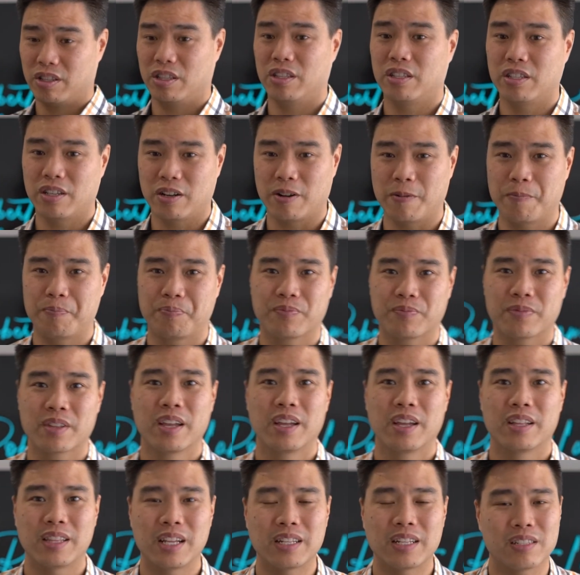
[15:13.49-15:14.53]
You know,
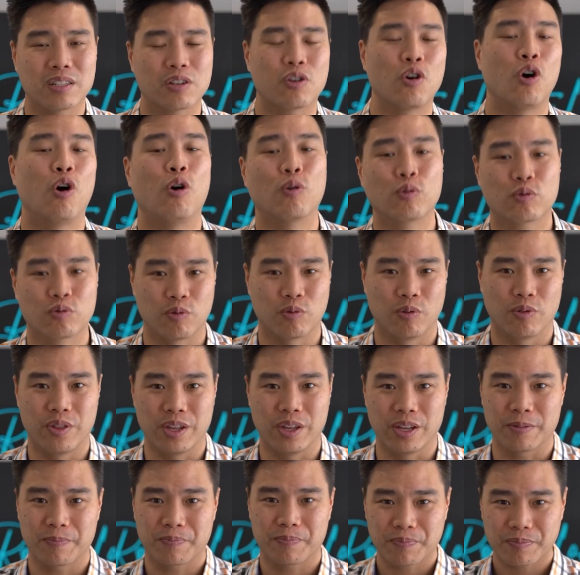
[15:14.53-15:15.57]
that's a cultural
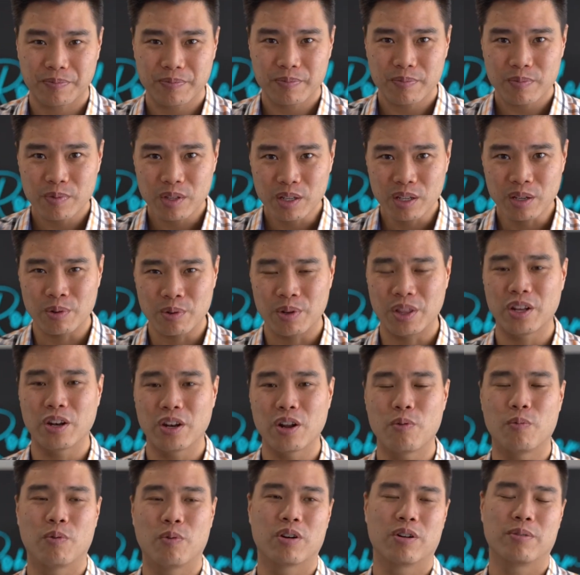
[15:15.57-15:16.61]
thing. They
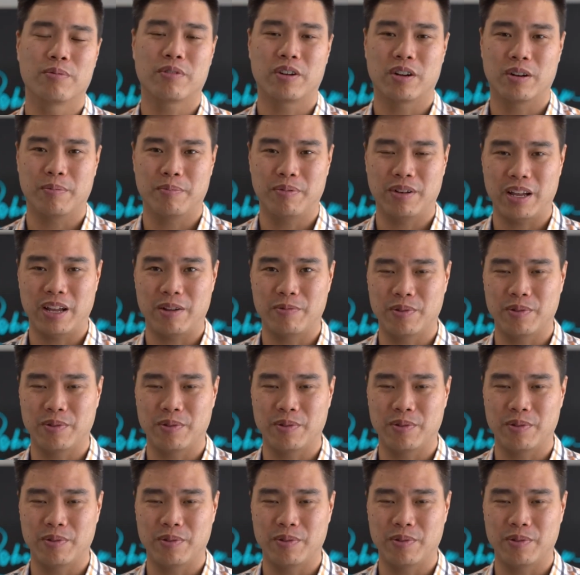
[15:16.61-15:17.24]
don't want to kind of play